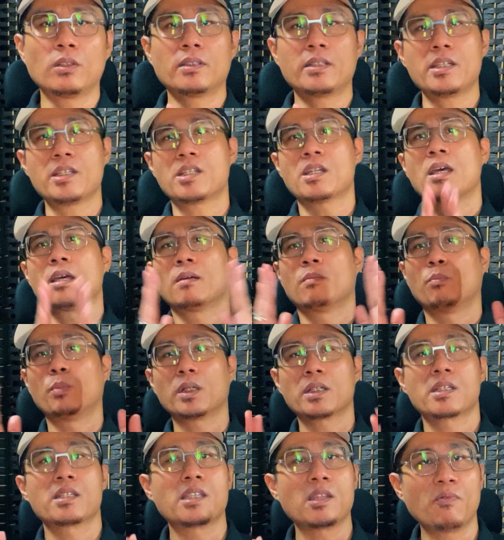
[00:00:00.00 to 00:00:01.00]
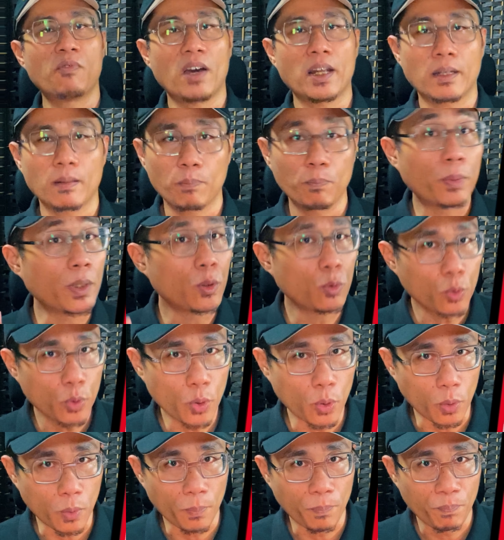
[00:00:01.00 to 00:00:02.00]
this bersifat
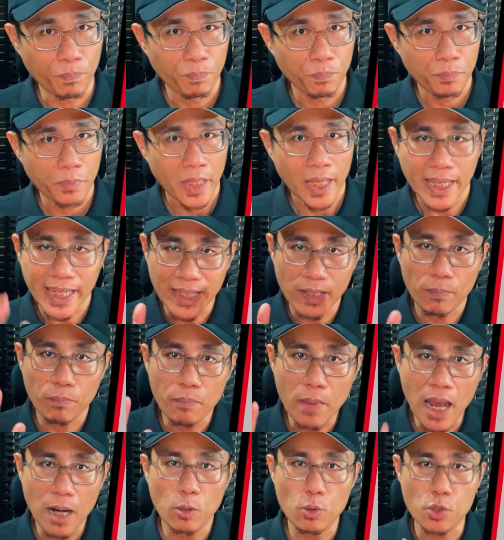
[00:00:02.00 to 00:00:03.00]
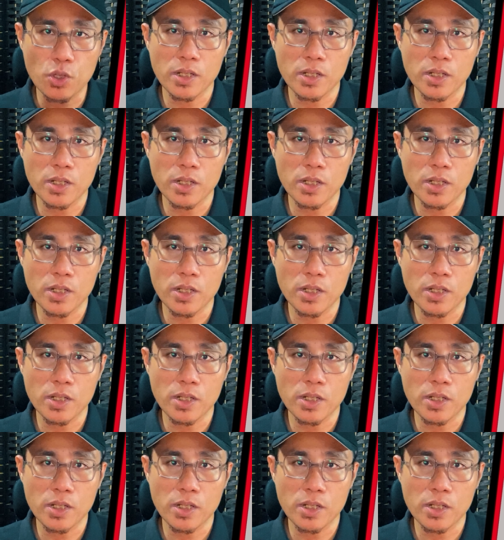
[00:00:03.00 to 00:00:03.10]
penunduk. It mellows